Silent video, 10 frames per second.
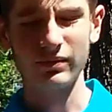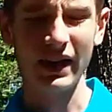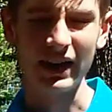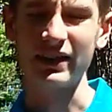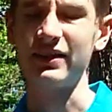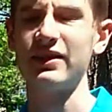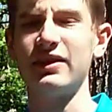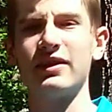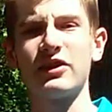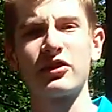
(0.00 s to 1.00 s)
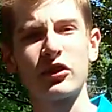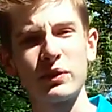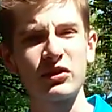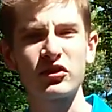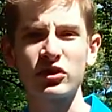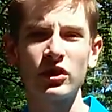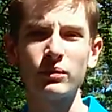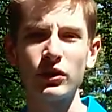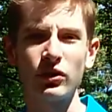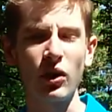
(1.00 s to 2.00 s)
Man, this gets me in such a good
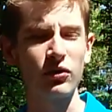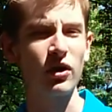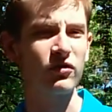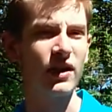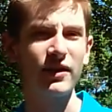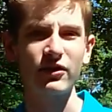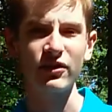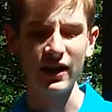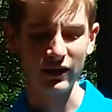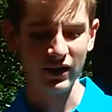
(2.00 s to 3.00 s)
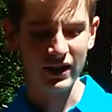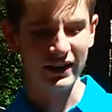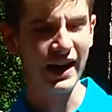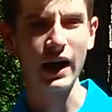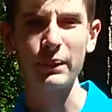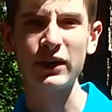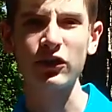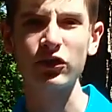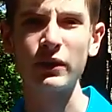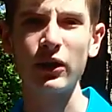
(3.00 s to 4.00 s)
mood. Overall, 5 out of 5. Cannot beat the
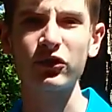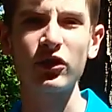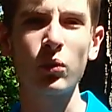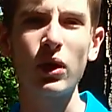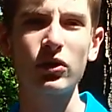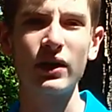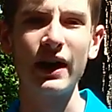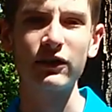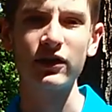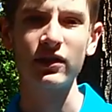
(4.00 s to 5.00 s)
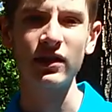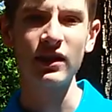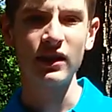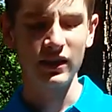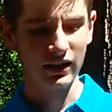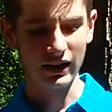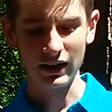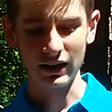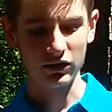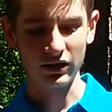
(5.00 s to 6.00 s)
smell. So well crafted.
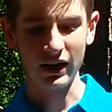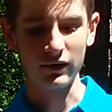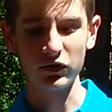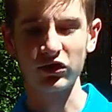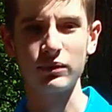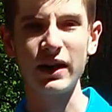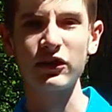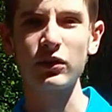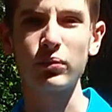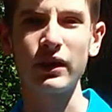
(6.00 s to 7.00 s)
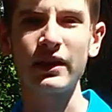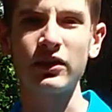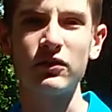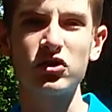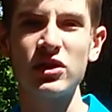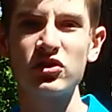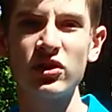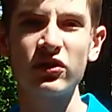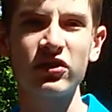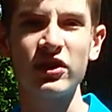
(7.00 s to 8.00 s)
And yeah, just an amazing blend of ginger,
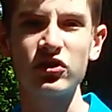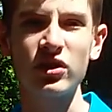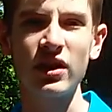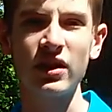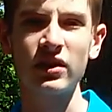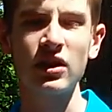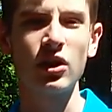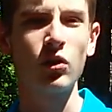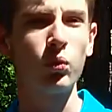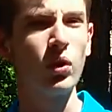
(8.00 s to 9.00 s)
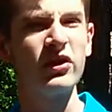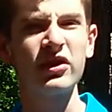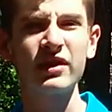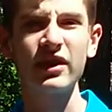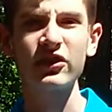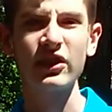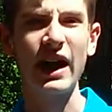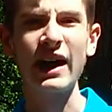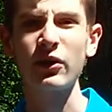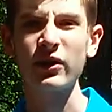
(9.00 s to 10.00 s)
citron, woodsiness,
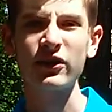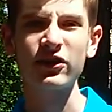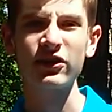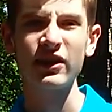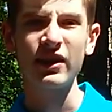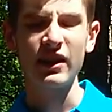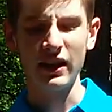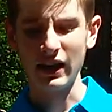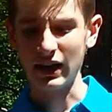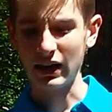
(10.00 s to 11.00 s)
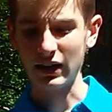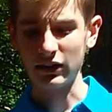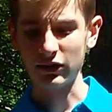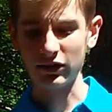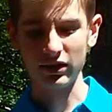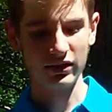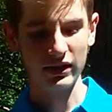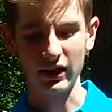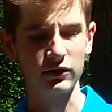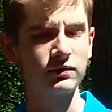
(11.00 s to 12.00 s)
iris, and
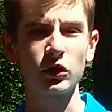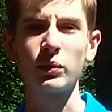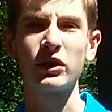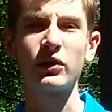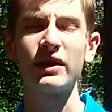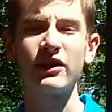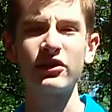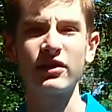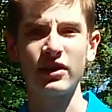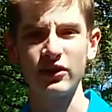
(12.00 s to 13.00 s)
yeah, a little bit of greenness in there